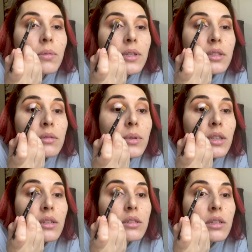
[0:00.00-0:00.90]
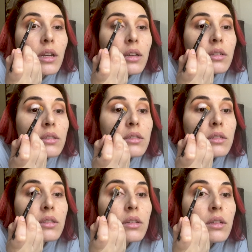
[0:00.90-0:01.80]
this is making
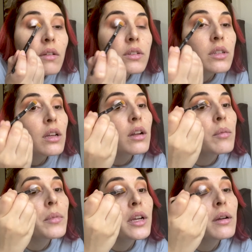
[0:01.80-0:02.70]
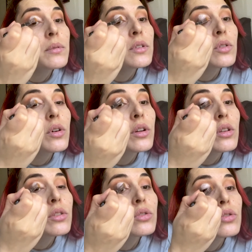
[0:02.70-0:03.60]
sense. I haven't done a makeup tutorial
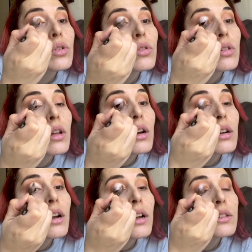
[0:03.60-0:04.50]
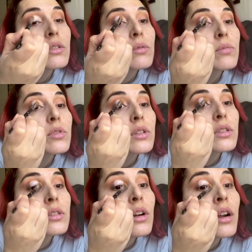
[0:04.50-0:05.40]
in so long, guys, so I'm really
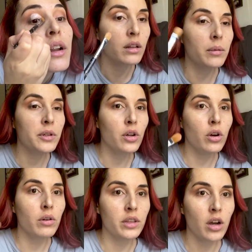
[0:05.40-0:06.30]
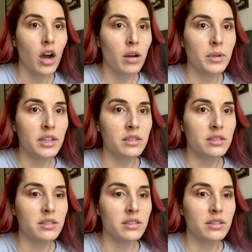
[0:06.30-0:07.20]
sorry. Let me know in the comments